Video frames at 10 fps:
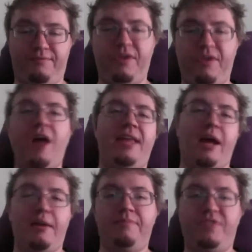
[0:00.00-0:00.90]
got
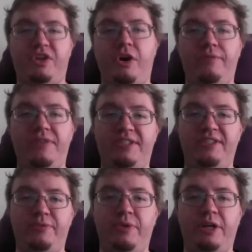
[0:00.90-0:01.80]
yeah. I've started with
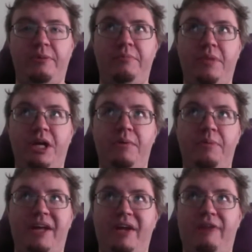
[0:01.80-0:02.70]
season one. I'm up
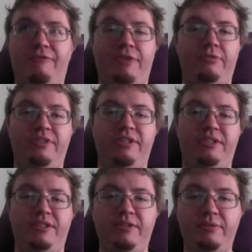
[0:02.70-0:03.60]
about halfway through
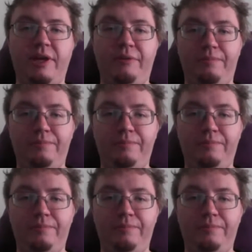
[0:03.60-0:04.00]
season two now.